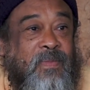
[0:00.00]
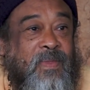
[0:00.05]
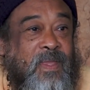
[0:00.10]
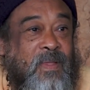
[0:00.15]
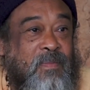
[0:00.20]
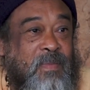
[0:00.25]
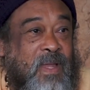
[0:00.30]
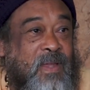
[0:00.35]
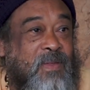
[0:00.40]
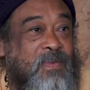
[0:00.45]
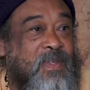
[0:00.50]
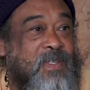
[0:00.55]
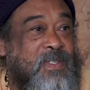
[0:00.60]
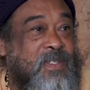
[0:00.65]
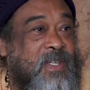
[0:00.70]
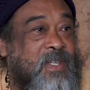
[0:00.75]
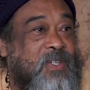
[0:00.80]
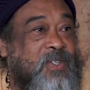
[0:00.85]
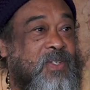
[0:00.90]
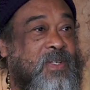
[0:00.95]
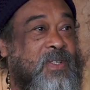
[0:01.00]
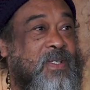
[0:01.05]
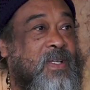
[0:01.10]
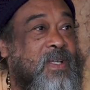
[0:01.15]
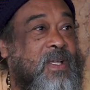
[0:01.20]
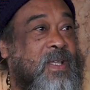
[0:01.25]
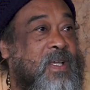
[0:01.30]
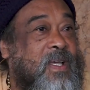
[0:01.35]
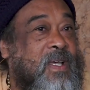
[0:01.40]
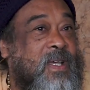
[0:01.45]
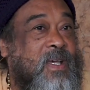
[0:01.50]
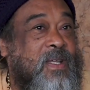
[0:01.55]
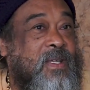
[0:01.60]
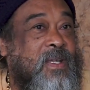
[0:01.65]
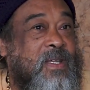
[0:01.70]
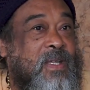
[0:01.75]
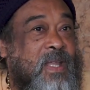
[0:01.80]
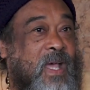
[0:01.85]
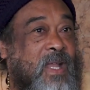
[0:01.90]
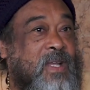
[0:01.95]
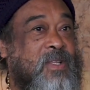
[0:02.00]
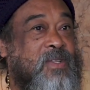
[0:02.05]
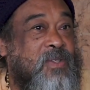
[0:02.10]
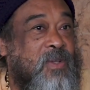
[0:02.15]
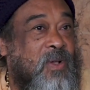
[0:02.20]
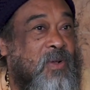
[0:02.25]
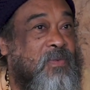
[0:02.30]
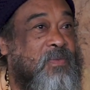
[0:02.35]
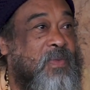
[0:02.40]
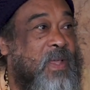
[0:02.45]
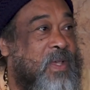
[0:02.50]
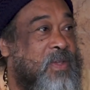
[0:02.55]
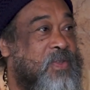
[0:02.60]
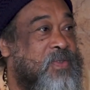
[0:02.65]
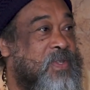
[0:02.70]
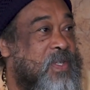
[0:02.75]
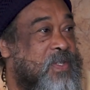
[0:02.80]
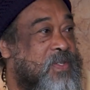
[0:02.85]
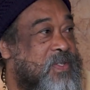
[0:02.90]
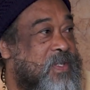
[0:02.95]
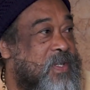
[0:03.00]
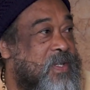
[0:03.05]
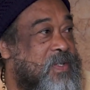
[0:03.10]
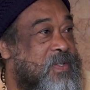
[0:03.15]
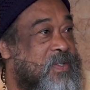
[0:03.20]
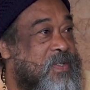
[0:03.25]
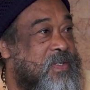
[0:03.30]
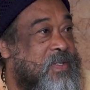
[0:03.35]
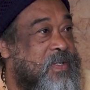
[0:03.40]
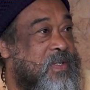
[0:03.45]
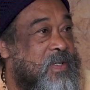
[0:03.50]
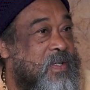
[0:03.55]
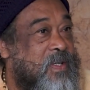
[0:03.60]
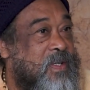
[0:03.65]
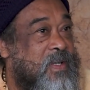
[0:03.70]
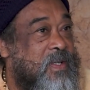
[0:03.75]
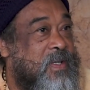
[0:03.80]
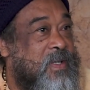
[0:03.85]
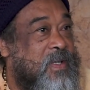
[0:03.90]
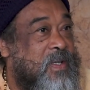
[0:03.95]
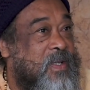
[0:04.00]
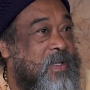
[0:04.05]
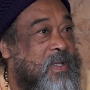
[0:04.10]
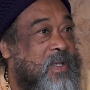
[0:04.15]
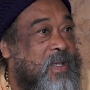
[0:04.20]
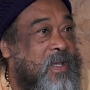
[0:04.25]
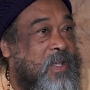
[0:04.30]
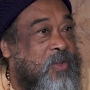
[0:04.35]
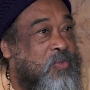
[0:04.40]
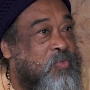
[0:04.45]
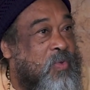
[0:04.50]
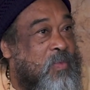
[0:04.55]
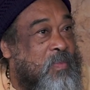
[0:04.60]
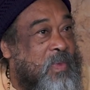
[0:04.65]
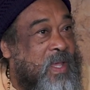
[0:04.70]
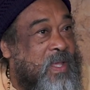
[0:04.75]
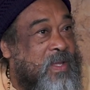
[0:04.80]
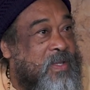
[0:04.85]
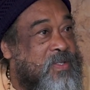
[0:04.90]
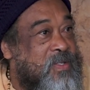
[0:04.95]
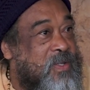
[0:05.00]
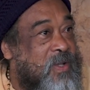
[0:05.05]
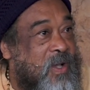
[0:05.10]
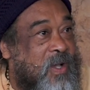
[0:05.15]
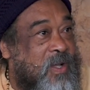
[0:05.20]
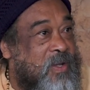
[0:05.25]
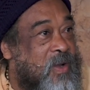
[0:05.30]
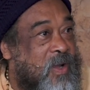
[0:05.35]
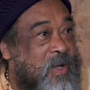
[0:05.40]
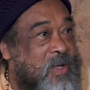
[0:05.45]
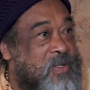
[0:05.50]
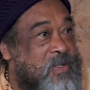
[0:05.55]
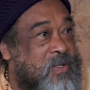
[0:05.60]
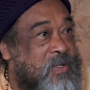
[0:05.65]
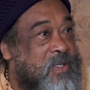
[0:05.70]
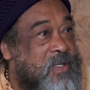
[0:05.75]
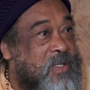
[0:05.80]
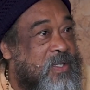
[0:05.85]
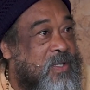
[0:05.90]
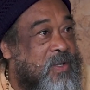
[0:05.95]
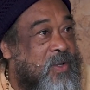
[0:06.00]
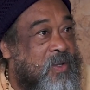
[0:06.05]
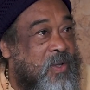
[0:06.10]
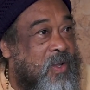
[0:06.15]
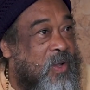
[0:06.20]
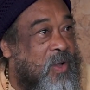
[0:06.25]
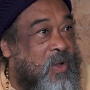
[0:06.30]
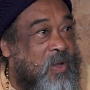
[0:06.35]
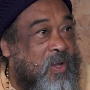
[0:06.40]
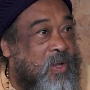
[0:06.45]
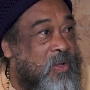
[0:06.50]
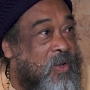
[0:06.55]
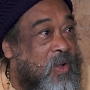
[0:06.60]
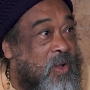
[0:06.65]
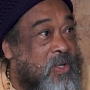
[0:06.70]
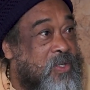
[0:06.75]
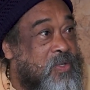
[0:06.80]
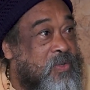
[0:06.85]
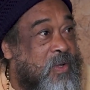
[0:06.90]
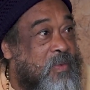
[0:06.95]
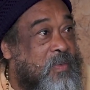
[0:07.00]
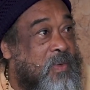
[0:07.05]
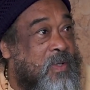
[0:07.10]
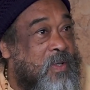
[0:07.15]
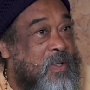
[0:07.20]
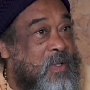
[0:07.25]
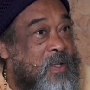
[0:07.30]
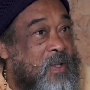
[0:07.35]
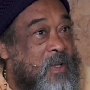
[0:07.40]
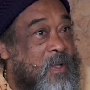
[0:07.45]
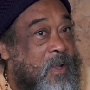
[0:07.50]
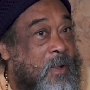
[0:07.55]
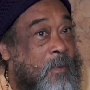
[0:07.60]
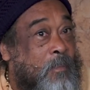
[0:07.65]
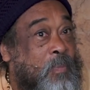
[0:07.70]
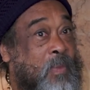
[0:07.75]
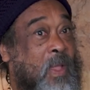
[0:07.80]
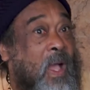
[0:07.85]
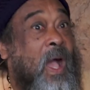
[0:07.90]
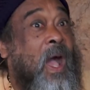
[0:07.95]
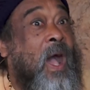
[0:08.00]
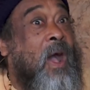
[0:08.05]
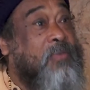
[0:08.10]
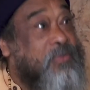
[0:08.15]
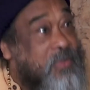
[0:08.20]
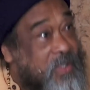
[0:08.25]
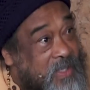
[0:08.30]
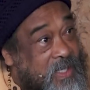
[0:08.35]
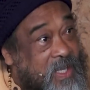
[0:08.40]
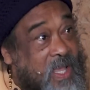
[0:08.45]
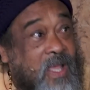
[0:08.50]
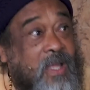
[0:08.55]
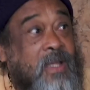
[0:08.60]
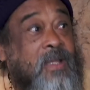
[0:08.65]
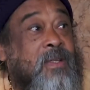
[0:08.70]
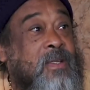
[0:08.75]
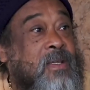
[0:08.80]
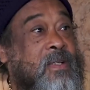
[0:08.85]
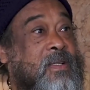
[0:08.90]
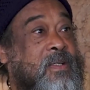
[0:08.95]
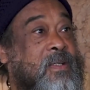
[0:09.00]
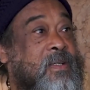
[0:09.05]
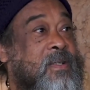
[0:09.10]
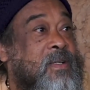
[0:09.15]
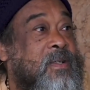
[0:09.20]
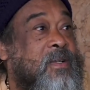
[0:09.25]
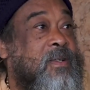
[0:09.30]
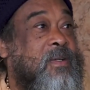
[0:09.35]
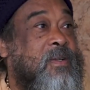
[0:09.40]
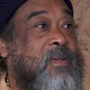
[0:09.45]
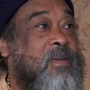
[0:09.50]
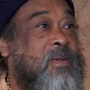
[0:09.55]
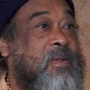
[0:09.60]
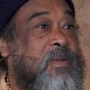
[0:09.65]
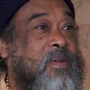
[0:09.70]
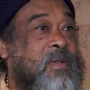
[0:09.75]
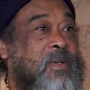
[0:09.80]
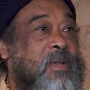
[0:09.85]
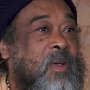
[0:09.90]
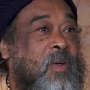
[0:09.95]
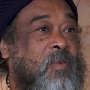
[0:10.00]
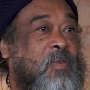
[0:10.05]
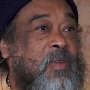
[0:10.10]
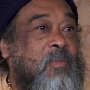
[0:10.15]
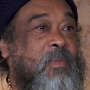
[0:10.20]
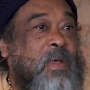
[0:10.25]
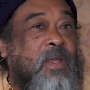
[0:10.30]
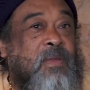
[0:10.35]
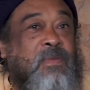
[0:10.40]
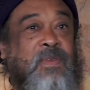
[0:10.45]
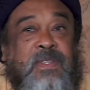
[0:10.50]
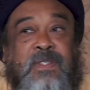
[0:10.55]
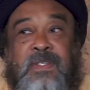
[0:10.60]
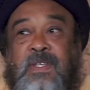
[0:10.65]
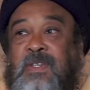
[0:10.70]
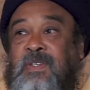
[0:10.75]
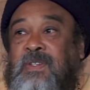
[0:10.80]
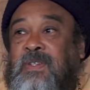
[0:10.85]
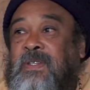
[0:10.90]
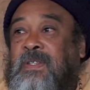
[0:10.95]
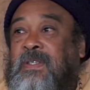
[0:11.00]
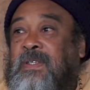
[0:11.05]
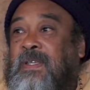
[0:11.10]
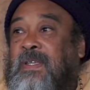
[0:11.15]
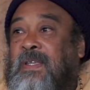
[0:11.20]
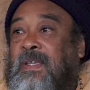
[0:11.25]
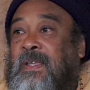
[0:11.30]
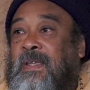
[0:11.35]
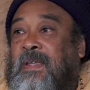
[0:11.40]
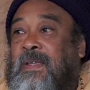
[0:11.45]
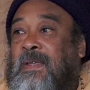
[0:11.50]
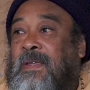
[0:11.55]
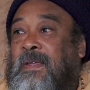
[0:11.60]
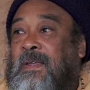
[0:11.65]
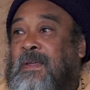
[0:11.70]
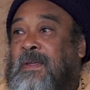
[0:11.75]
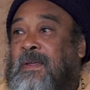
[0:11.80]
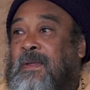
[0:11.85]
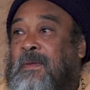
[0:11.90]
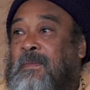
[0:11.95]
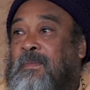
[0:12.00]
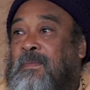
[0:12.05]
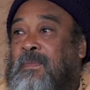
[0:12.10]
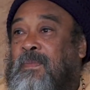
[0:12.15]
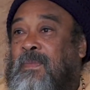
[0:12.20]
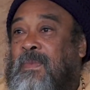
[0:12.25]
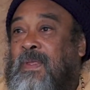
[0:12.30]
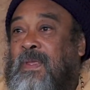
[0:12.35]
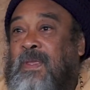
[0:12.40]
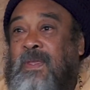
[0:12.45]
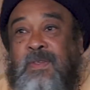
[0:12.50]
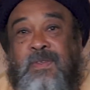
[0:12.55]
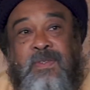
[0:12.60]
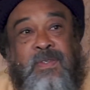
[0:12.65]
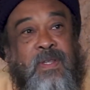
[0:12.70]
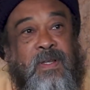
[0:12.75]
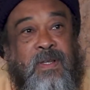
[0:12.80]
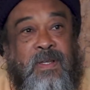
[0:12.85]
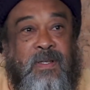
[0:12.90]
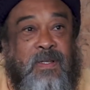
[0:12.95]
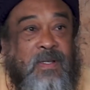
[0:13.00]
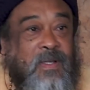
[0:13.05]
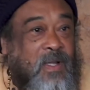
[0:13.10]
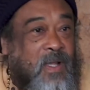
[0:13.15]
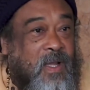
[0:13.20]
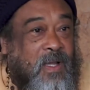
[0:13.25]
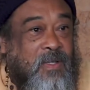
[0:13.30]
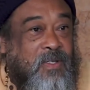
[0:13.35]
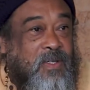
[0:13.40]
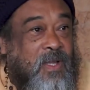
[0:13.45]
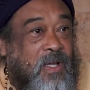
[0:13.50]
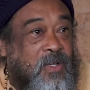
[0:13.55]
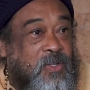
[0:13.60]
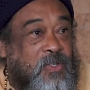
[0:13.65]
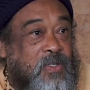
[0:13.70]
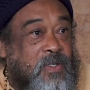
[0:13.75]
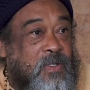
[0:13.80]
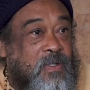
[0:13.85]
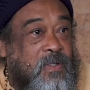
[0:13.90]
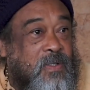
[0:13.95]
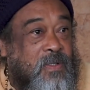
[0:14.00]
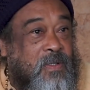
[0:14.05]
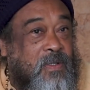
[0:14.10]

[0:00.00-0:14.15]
the manifestation, the dance of existence. It remains unaltered, unalterable. After the end of the manifestation, is still untouched.